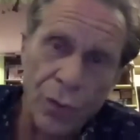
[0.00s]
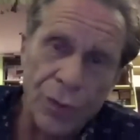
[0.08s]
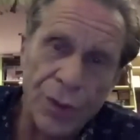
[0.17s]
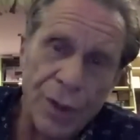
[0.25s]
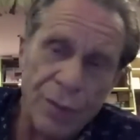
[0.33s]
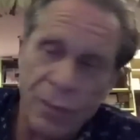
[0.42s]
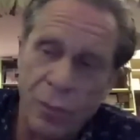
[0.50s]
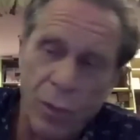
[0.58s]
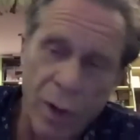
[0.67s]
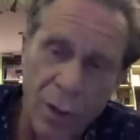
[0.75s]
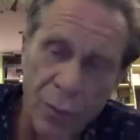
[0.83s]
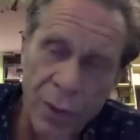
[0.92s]
And everywhere
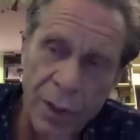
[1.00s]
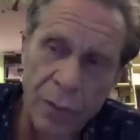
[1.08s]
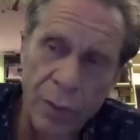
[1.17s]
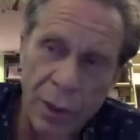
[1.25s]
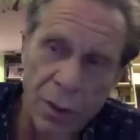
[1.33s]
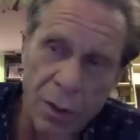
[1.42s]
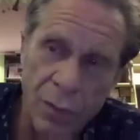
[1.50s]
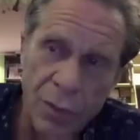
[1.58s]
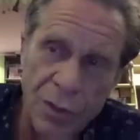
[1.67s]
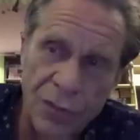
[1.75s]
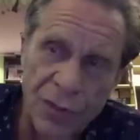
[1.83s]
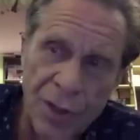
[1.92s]
we look, we
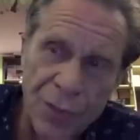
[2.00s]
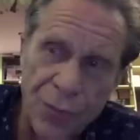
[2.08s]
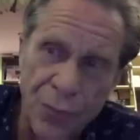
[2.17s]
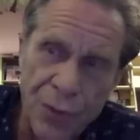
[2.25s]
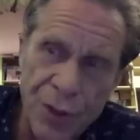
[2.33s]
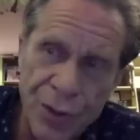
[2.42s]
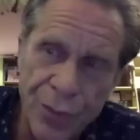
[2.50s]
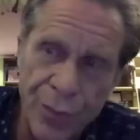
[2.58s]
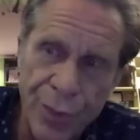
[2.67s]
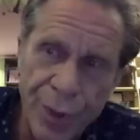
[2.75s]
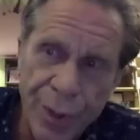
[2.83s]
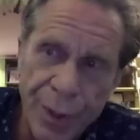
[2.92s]
see freedom,
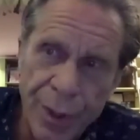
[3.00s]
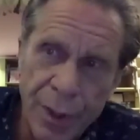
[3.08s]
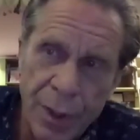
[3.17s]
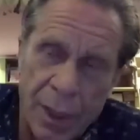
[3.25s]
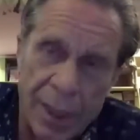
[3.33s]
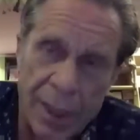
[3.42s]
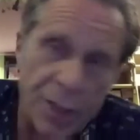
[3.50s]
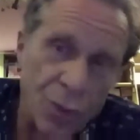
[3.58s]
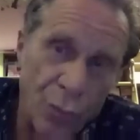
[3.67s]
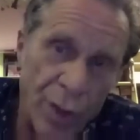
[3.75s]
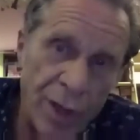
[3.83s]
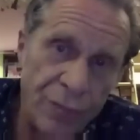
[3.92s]
like in the
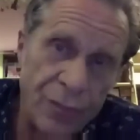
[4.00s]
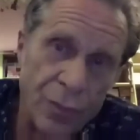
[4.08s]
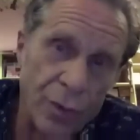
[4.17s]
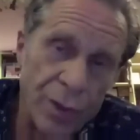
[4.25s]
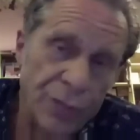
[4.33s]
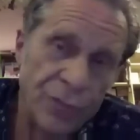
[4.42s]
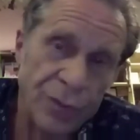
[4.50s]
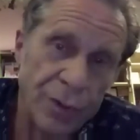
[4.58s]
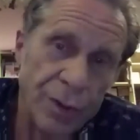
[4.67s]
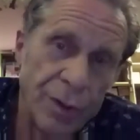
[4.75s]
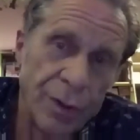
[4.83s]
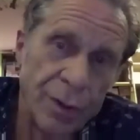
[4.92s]
rainforest,
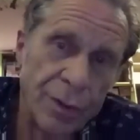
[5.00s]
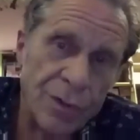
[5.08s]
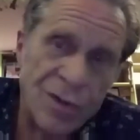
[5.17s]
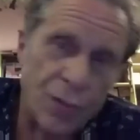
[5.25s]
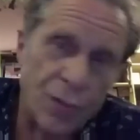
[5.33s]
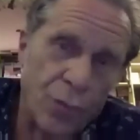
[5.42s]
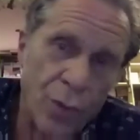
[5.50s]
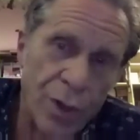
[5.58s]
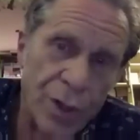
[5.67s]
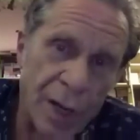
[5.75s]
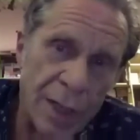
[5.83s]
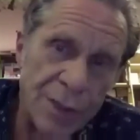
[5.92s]

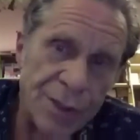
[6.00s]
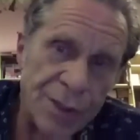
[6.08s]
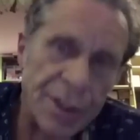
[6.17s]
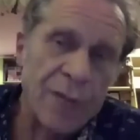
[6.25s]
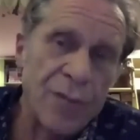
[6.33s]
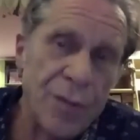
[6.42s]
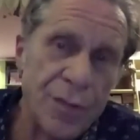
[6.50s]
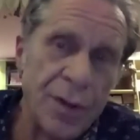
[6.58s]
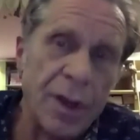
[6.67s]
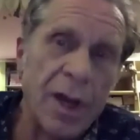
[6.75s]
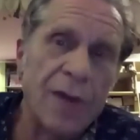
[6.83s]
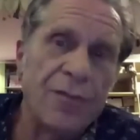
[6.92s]
self-organizing. Everything
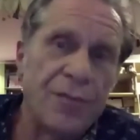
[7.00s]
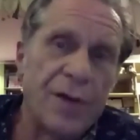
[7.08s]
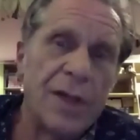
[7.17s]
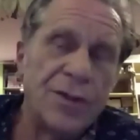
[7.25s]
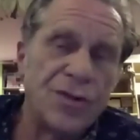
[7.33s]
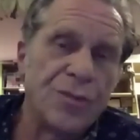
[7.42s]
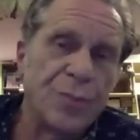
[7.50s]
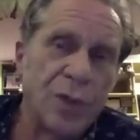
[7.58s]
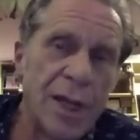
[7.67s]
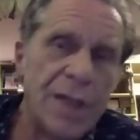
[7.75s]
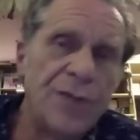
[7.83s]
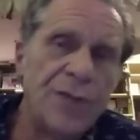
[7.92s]
kind of finds its
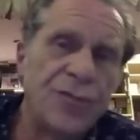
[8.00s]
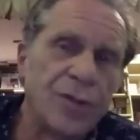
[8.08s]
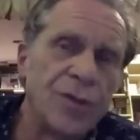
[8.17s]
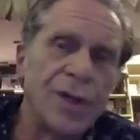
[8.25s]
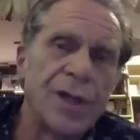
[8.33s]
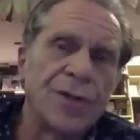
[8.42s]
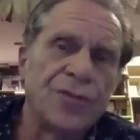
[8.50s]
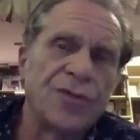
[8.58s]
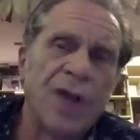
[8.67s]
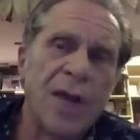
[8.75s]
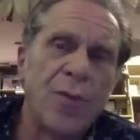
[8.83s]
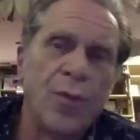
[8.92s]
place, and you get a
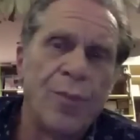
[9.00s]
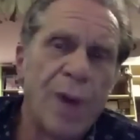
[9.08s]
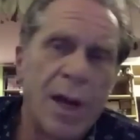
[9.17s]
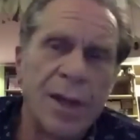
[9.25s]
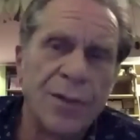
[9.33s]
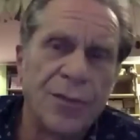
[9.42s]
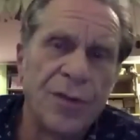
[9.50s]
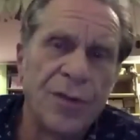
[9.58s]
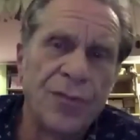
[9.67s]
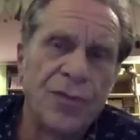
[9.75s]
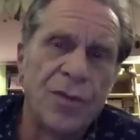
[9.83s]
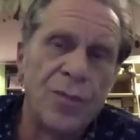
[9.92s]
stable, balanced
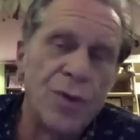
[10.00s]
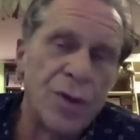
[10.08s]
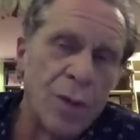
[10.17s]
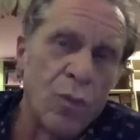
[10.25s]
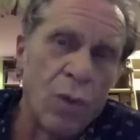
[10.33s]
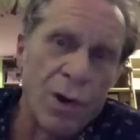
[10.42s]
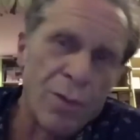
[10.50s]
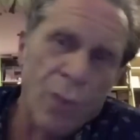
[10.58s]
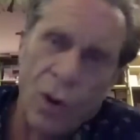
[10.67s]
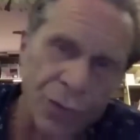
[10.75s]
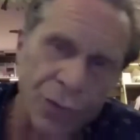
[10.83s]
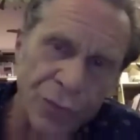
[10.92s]
system. You get water
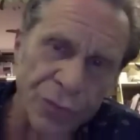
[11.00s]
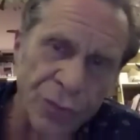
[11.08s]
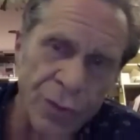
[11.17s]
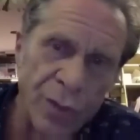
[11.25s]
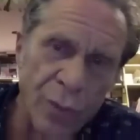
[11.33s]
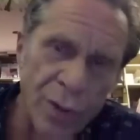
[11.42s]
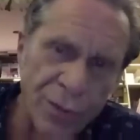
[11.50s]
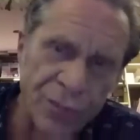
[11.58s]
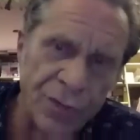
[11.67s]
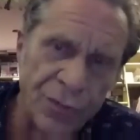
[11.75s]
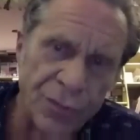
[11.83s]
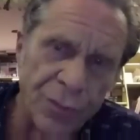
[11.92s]
molecules doing it in weather
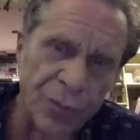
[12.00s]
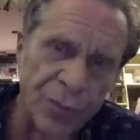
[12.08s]
systems.